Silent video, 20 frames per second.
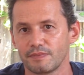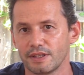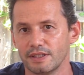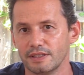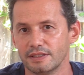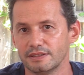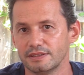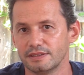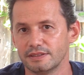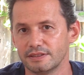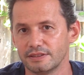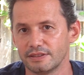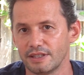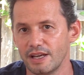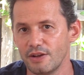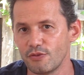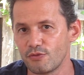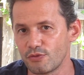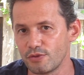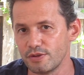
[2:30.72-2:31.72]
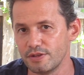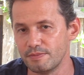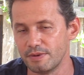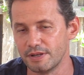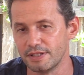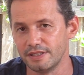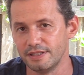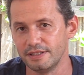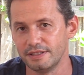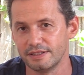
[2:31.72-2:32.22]

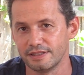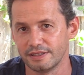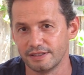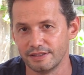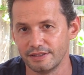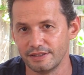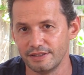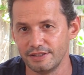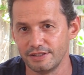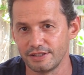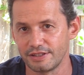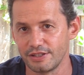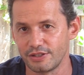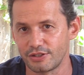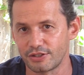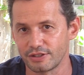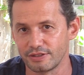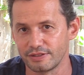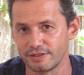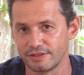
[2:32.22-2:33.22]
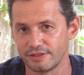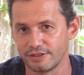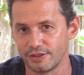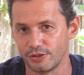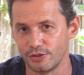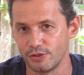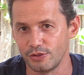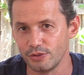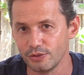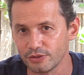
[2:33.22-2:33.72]
Everybody in the kitchen
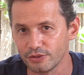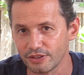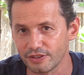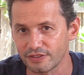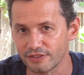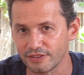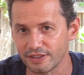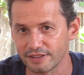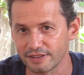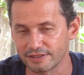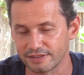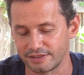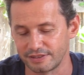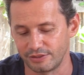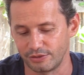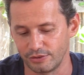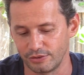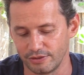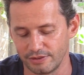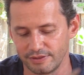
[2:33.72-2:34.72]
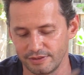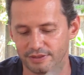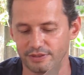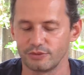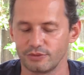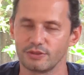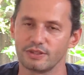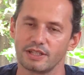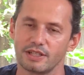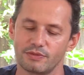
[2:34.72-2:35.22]
uses that. This is the
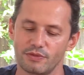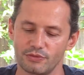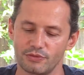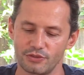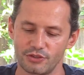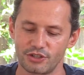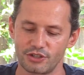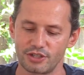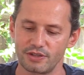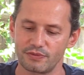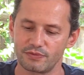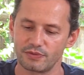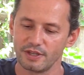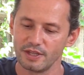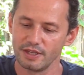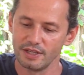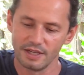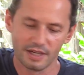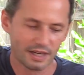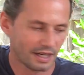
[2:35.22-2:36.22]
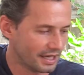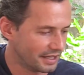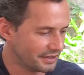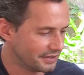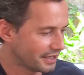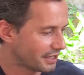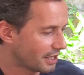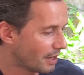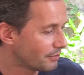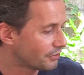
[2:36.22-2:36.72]
knife of the chef, and
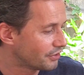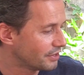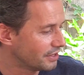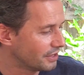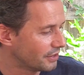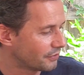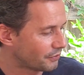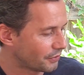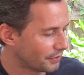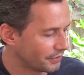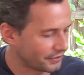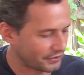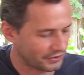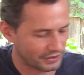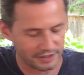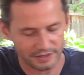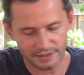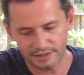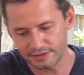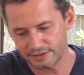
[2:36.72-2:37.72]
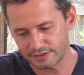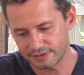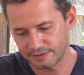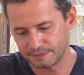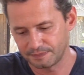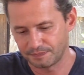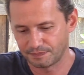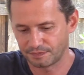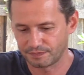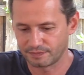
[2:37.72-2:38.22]
they comes in different size.
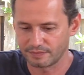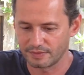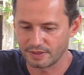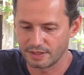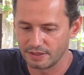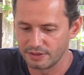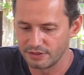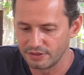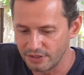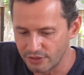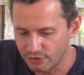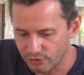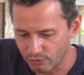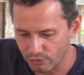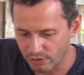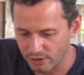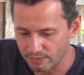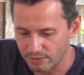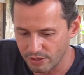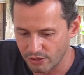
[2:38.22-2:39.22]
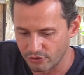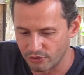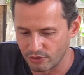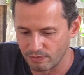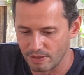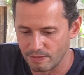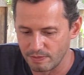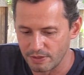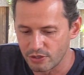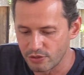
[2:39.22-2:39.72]
And this one, because you
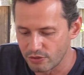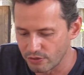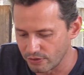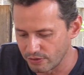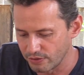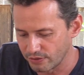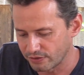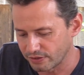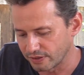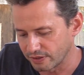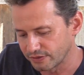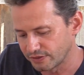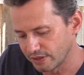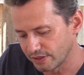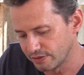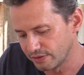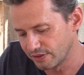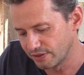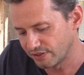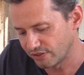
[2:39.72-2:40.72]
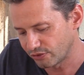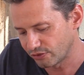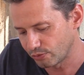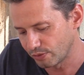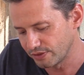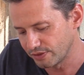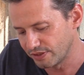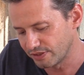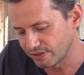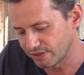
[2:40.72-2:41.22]
may be curious, I'll tell you, this is
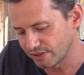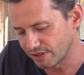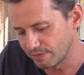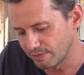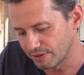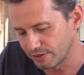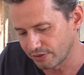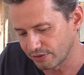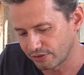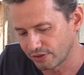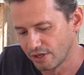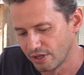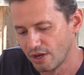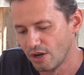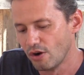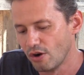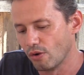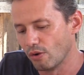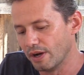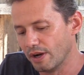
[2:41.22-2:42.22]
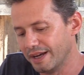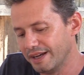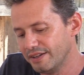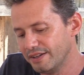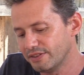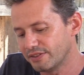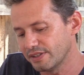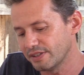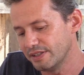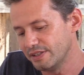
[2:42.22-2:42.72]
20 centimeters or
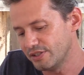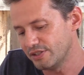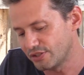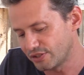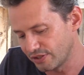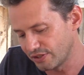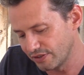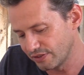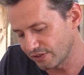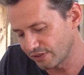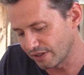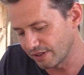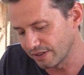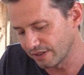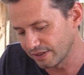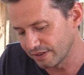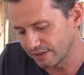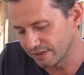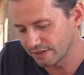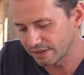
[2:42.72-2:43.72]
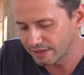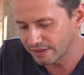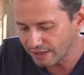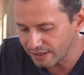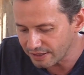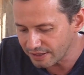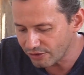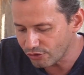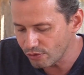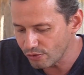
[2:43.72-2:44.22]
8 inches. I
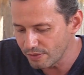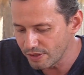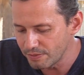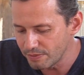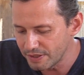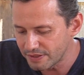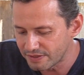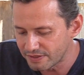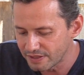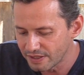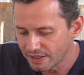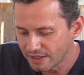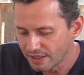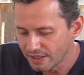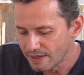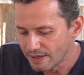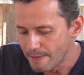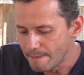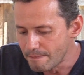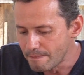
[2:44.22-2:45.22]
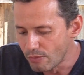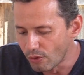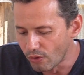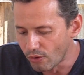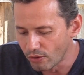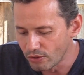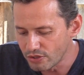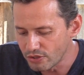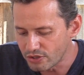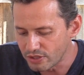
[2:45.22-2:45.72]
like it to be a bit
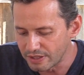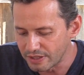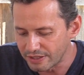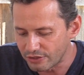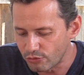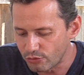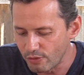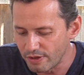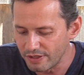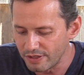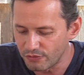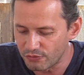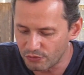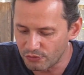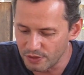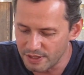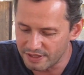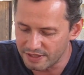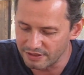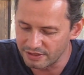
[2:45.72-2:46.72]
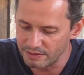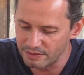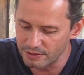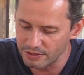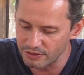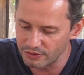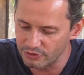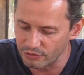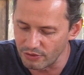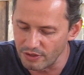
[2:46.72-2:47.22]
more, usually like 23
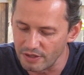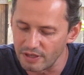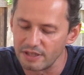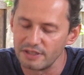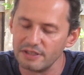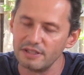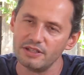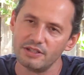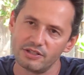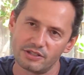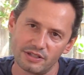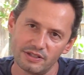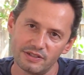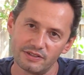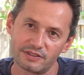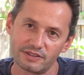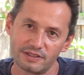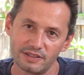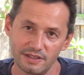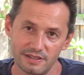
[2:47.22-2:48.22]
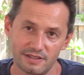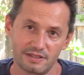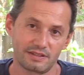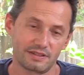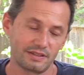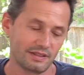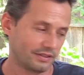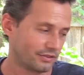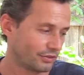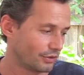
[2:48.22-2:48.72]
centimeters or 9 inches.
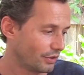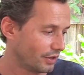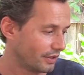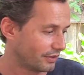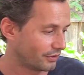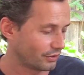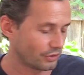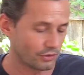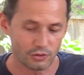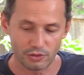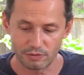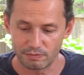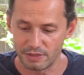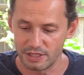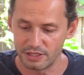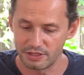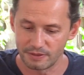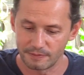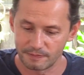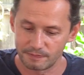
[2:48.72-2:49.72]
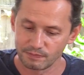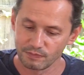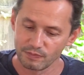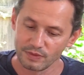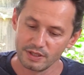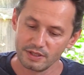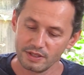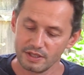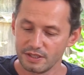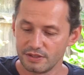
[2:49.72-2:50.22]
It's a good medium.
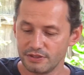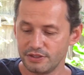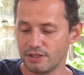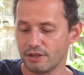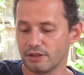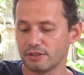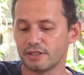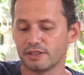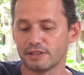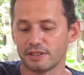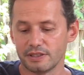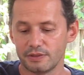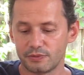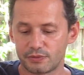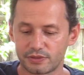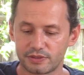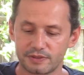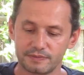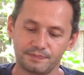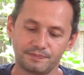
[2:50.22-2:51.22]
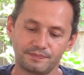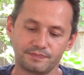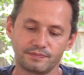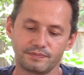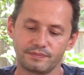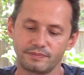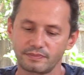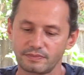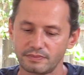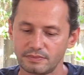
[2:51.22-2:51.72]
The other knives
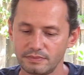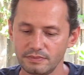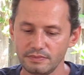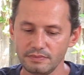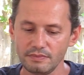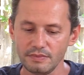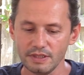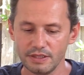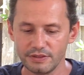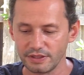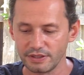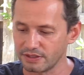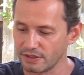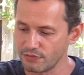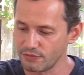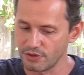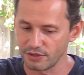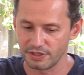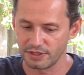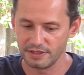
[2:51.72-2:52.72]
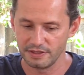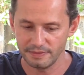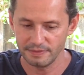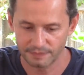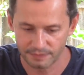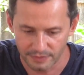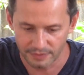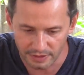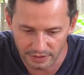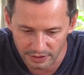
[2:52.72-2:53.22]
that I've got here
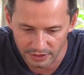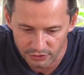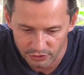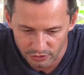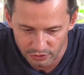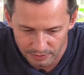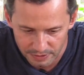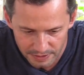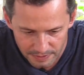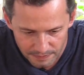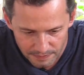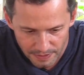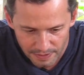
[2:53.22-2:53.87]
next to me